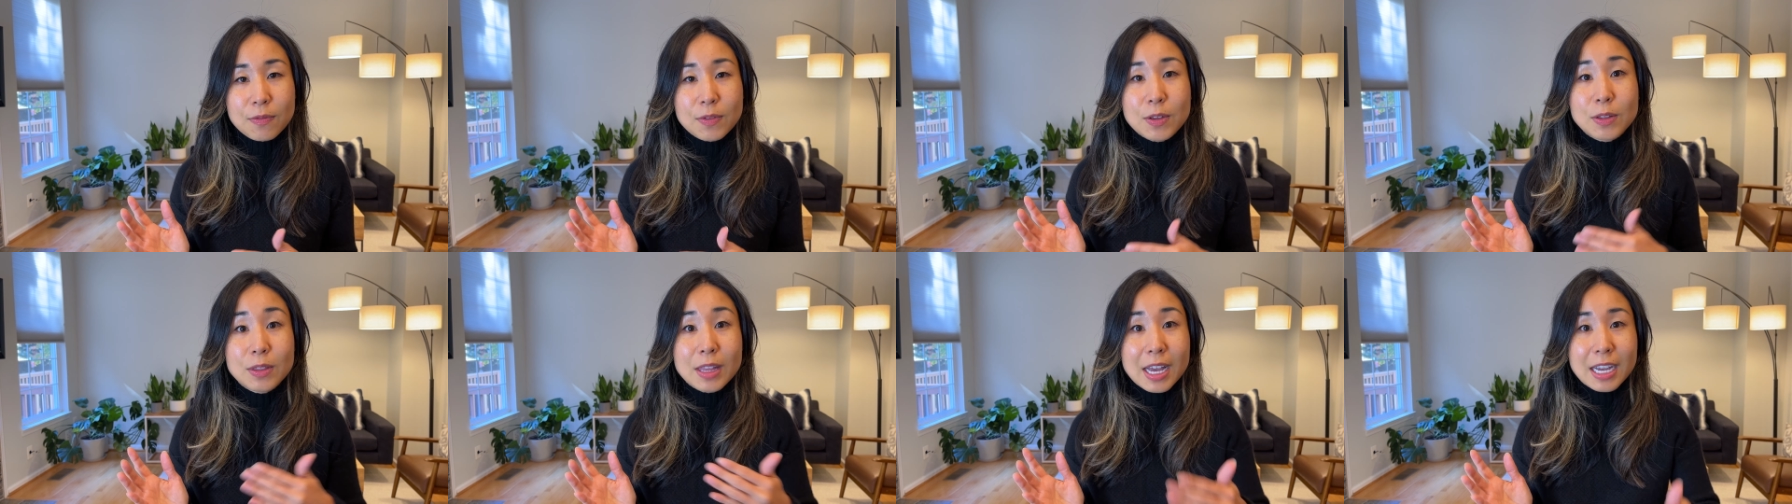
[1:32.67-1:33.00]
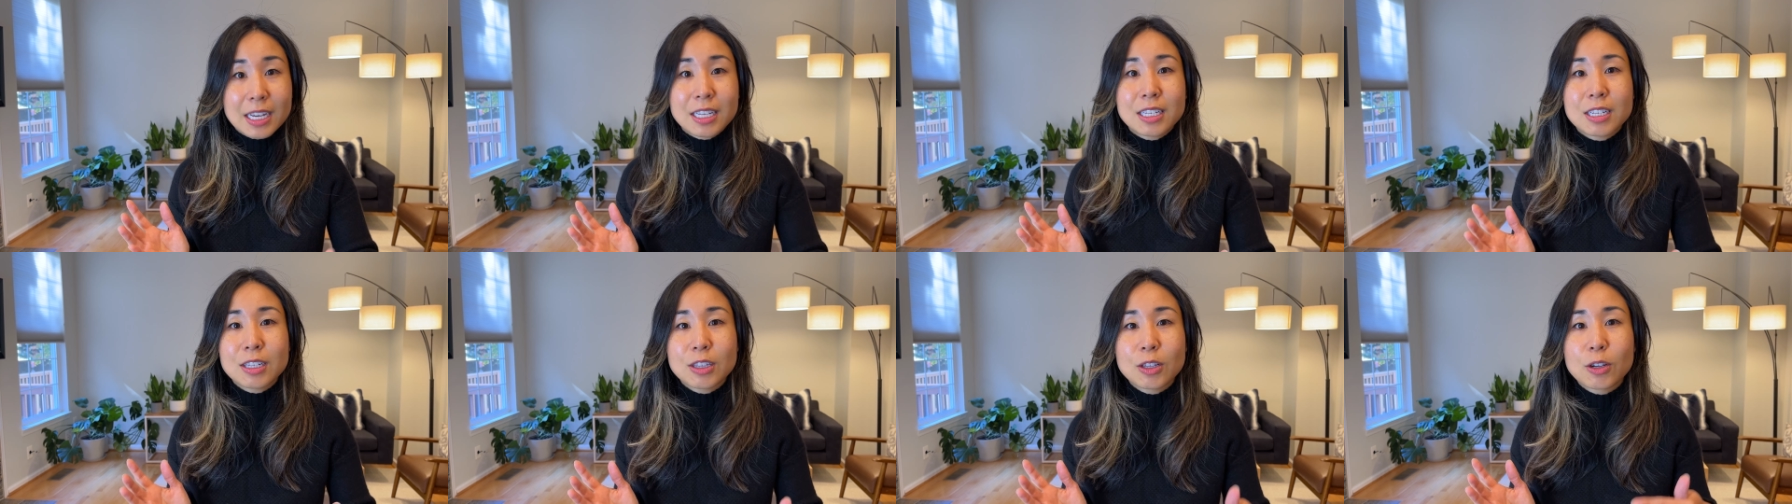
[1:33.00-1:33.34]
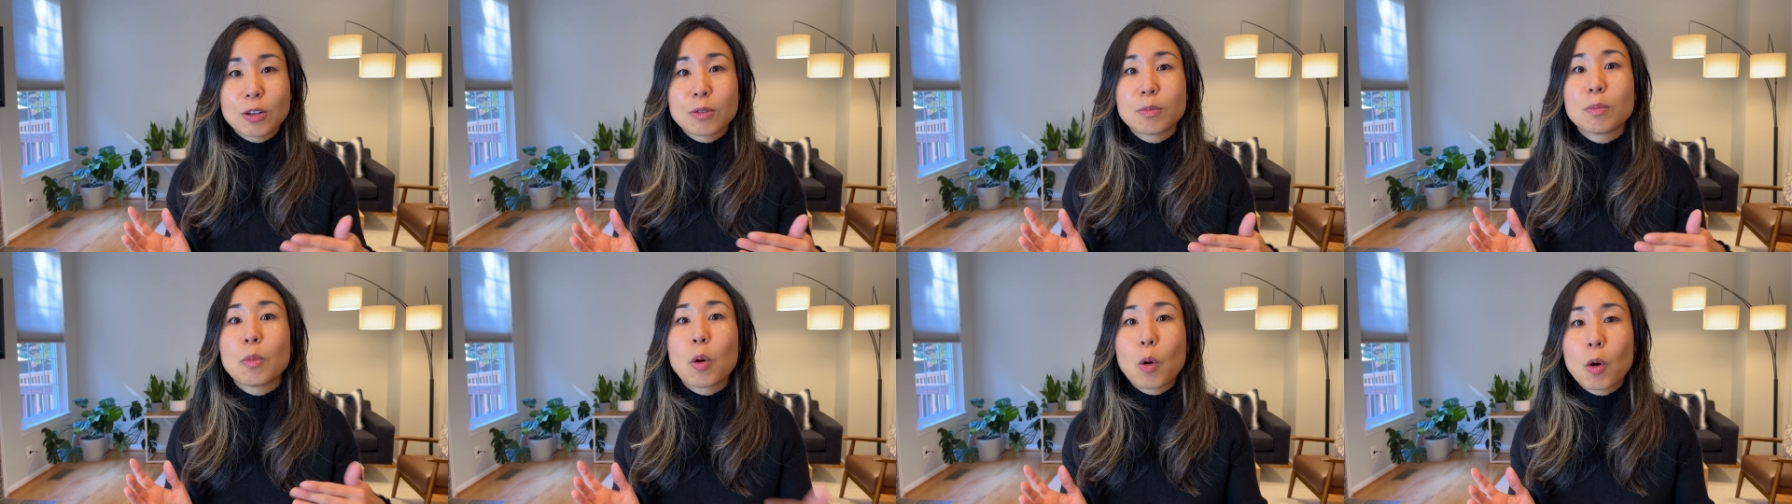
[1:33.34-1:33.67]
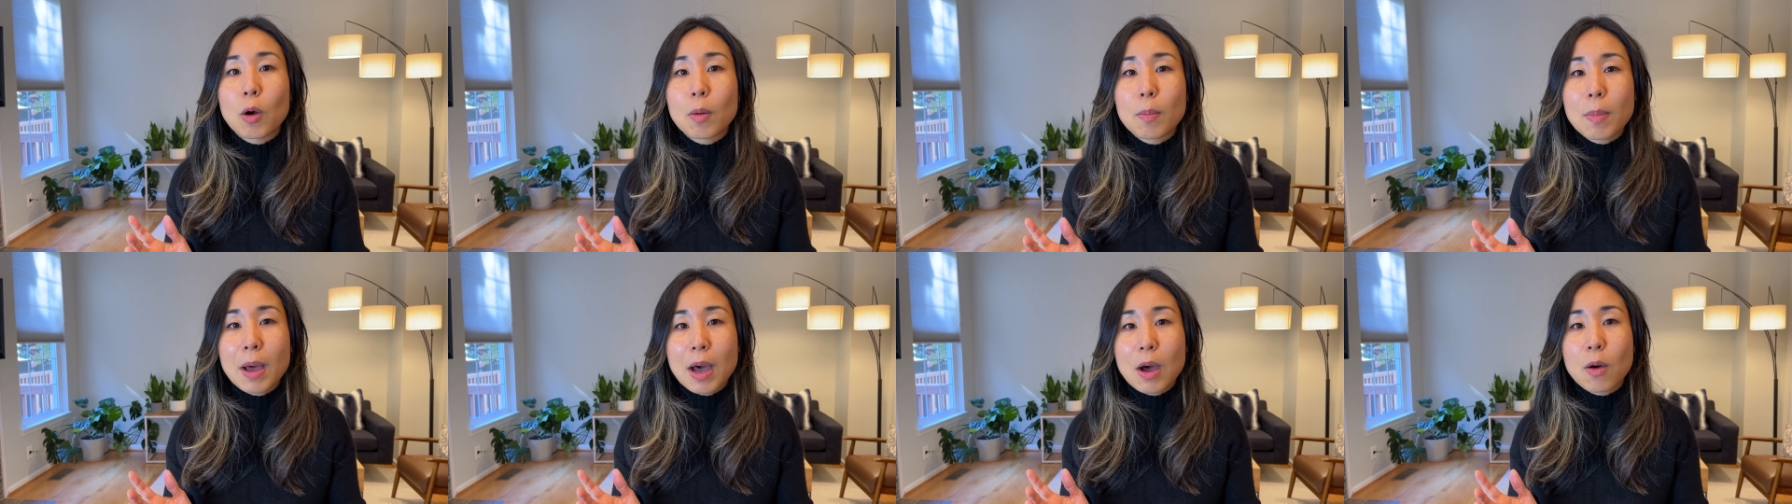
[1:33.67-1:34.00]
if you'd like to learn
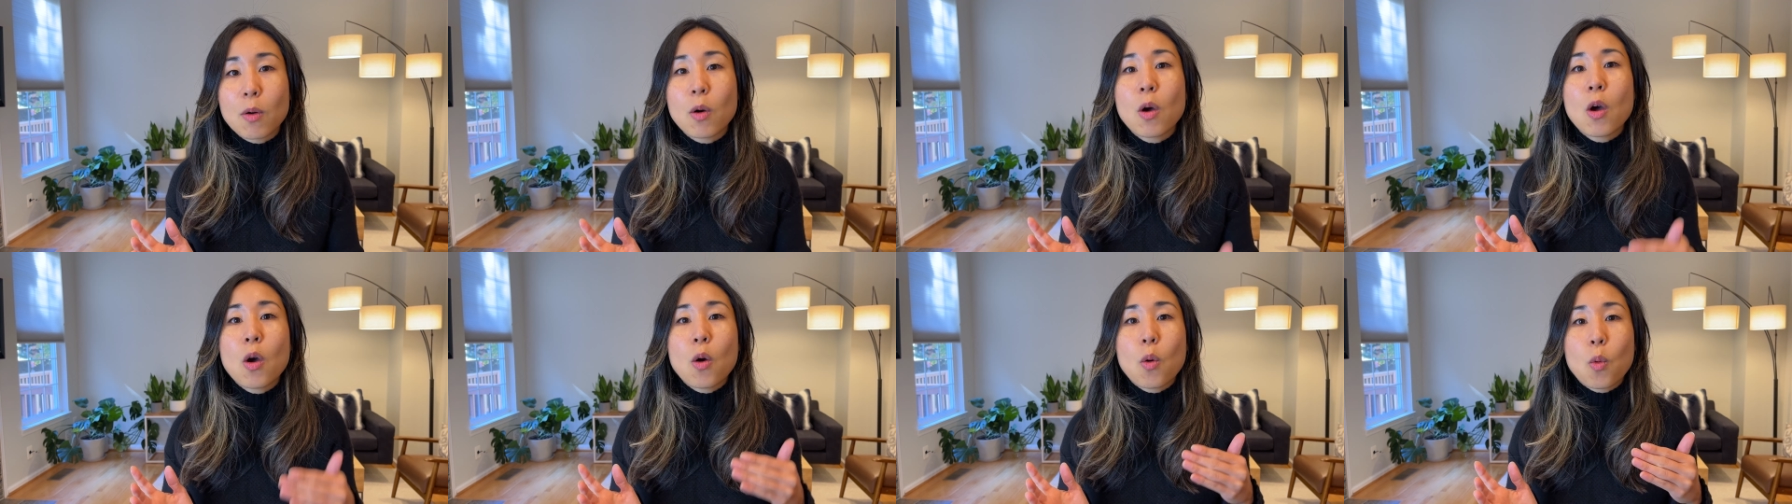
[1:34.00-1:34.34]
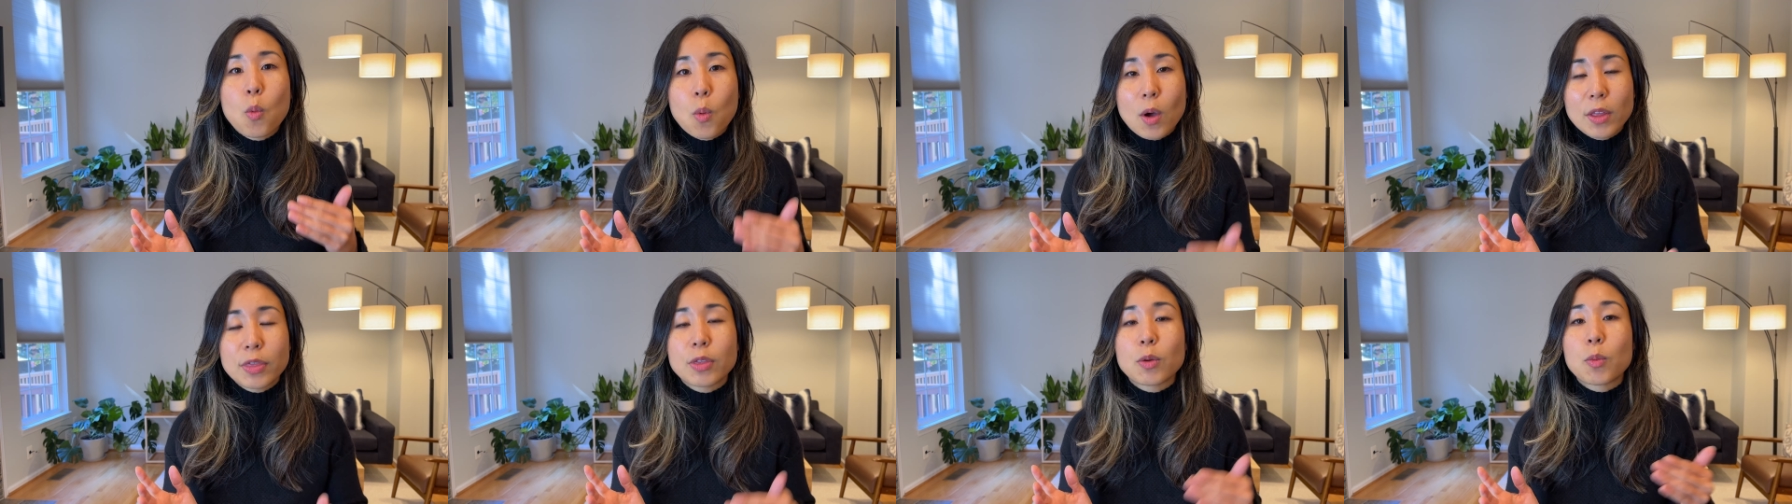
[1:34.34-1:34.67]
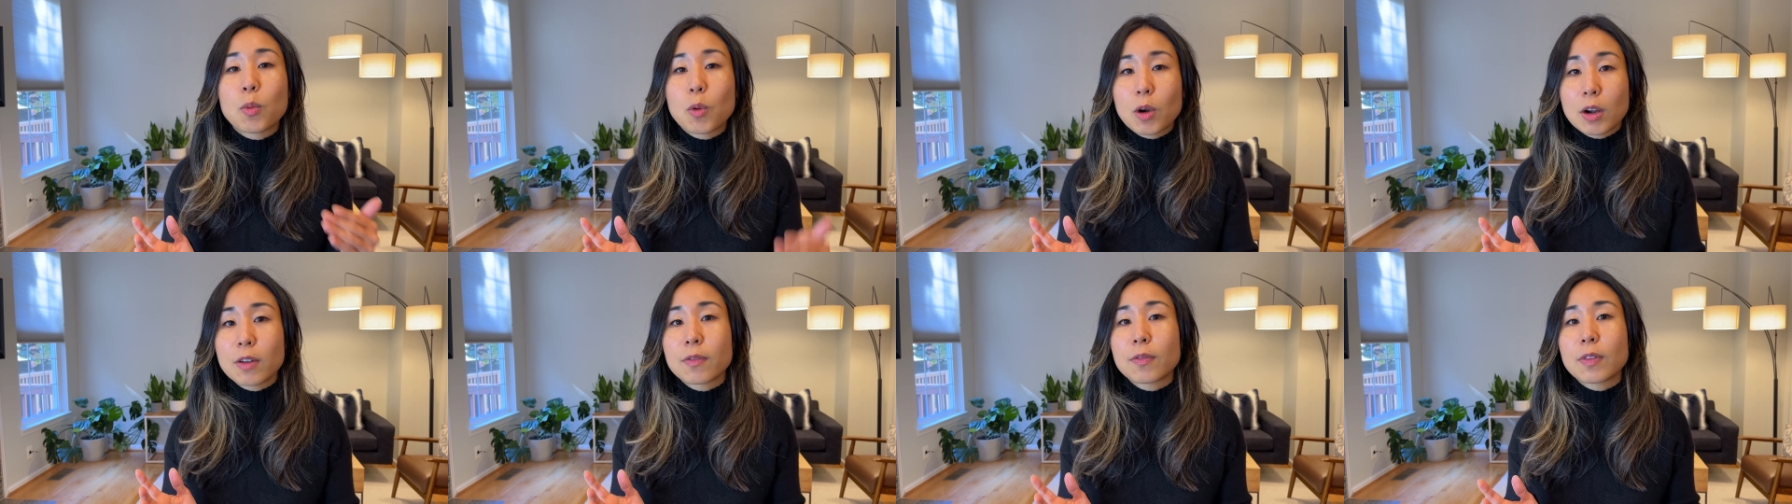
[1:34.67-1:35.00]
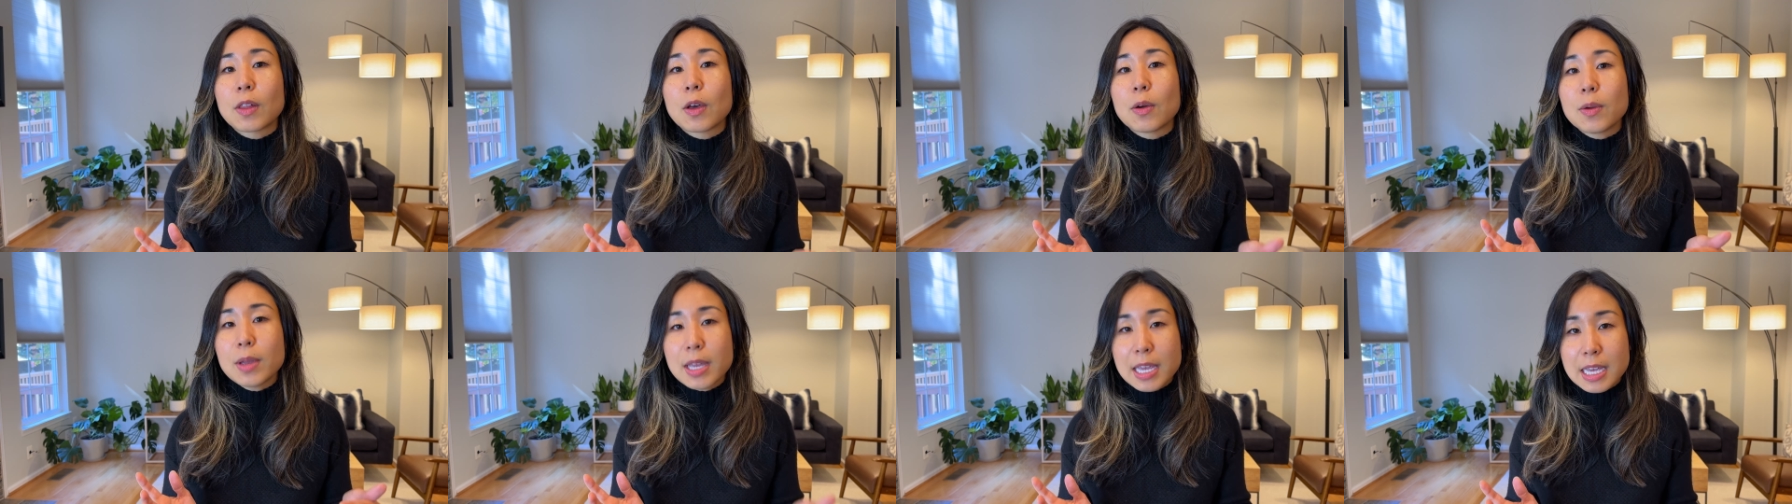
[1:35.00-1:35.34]
more about what the
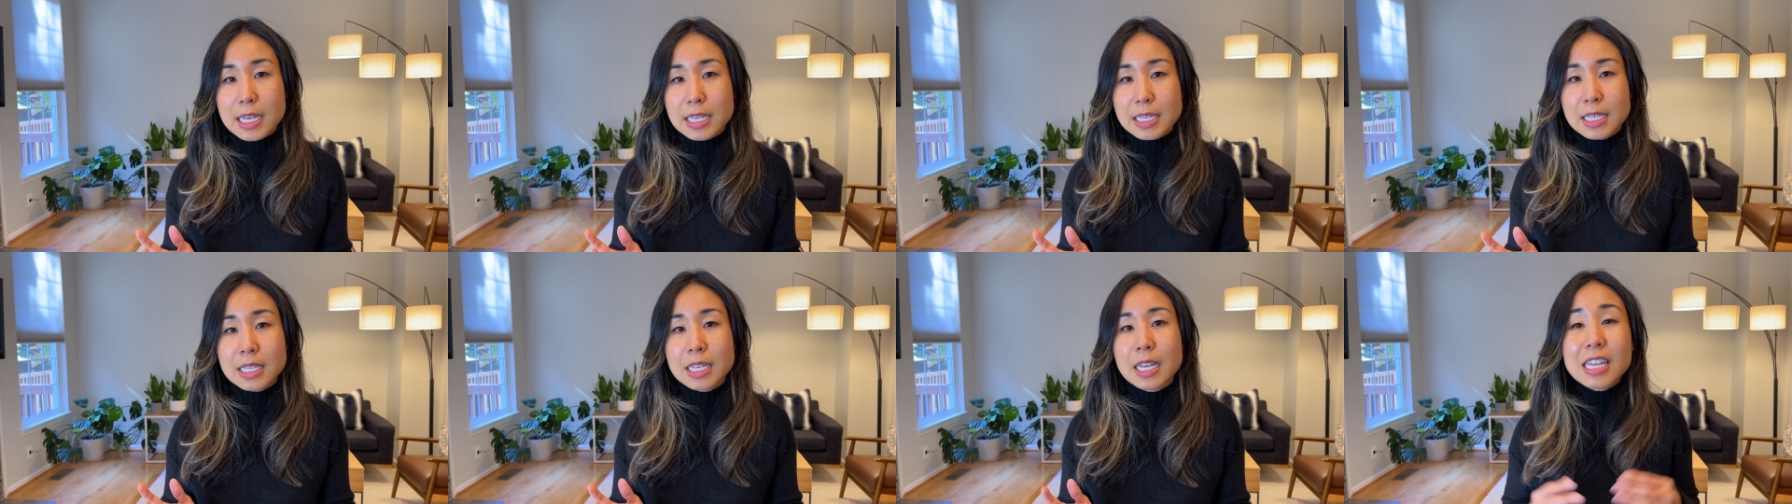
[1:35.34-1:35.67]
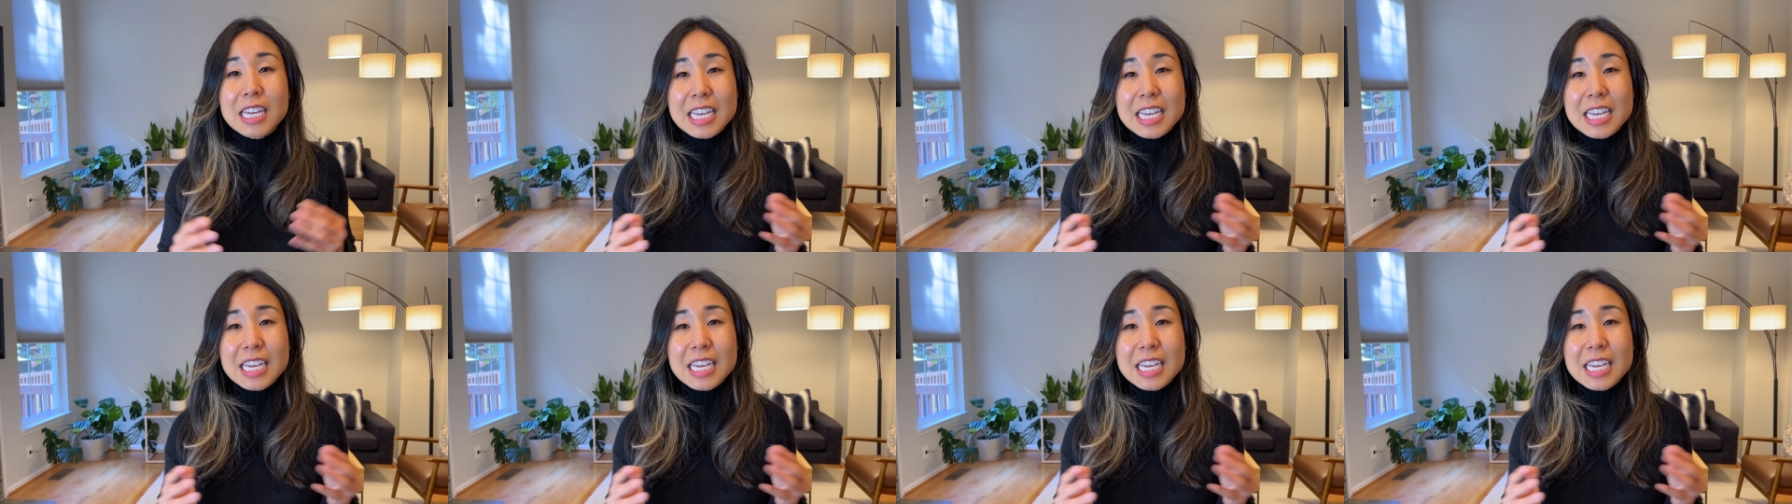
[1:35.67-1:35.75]
workflow is.